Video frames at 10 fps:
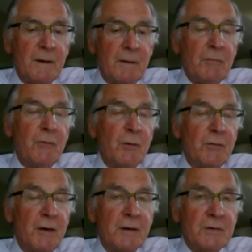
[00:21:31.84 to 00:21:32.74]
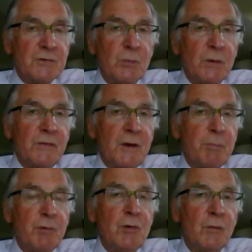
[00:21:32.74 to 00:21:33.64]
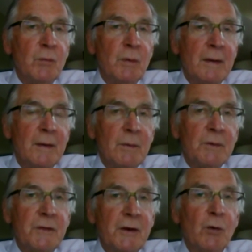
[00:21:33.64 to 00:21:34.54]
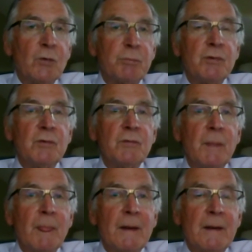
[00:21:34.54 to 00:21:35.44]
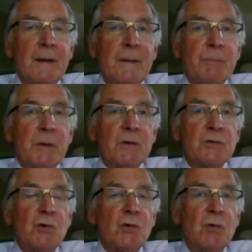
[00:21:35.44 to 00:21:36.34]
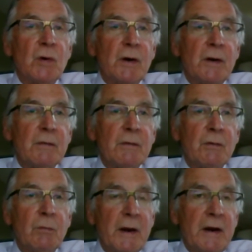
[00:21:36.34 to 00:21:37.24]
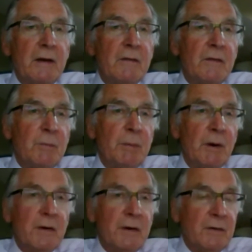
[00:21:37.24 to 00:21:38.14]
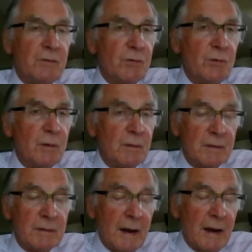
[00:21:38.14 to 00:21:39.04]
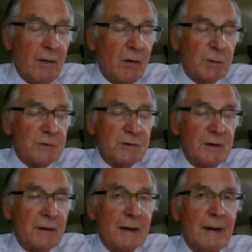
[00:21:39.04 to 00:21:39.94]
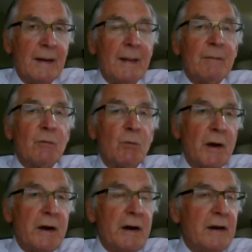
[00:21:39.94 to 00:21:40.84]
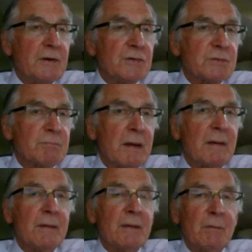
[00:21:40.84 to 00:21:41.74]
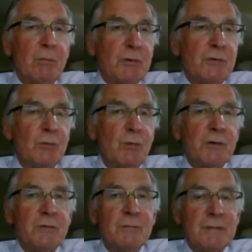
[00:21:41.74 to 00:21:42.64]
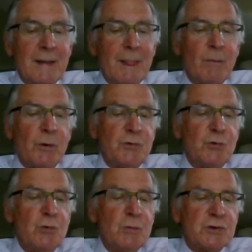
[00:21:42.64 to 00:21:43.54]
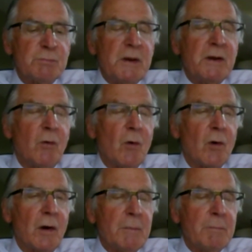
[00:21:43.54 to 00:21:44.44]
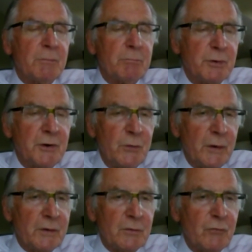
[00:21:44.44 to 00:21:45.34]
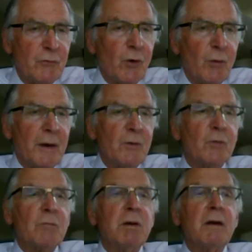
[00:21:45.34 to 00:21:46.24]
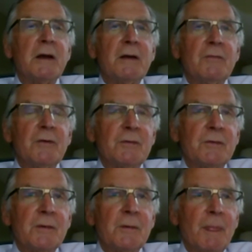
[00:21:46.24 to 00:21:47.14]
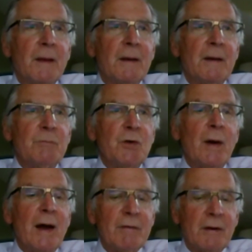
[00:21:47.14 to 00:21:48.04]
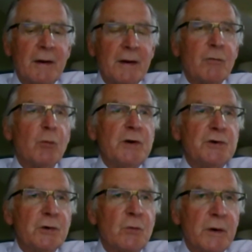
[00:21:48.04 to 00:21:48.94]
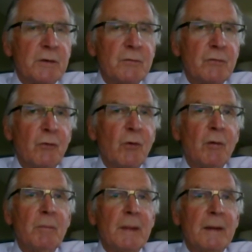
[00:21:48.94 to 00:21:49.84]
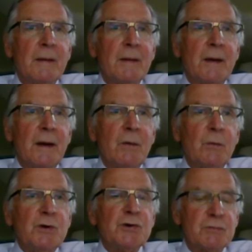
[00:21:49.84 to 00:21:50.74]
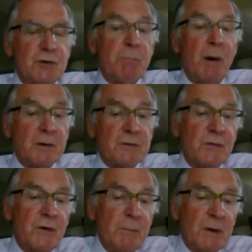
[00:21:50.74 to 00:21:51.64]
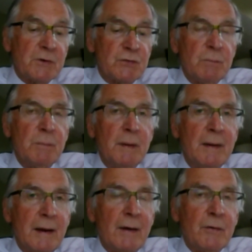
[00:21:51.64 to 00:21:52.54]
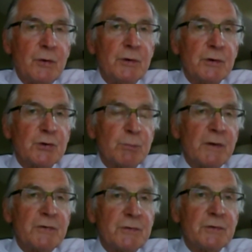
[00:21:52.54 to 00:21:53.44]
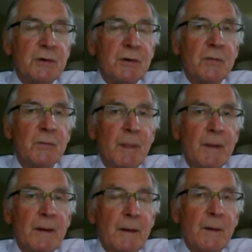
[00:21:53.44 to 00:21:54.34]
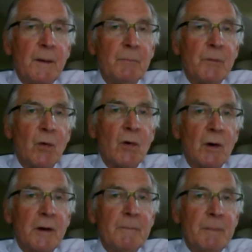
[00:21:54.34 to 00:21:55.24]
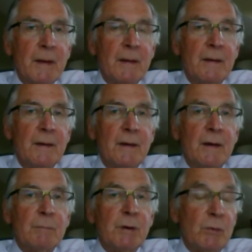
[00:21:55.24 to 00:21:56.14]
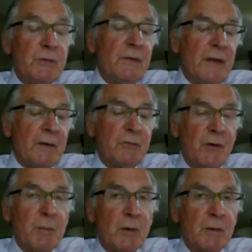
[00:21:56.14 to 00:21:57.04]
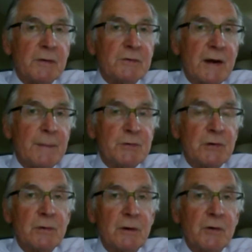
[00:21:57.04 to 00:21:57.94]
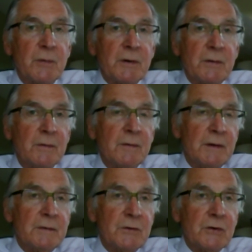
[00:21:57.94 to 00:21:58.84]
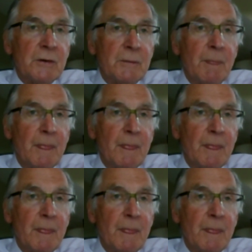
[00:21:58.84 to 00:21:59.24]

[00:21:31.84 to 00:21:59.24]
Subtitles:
forethought as to what they prove or what they don't prove. So writing, the ability to, I always think writing is what you speak orally but put in written form. I don't believe that you have a kind of rigid written form which departs very much from how you would express yourself orally. But within that framework, it's absolutely critical that the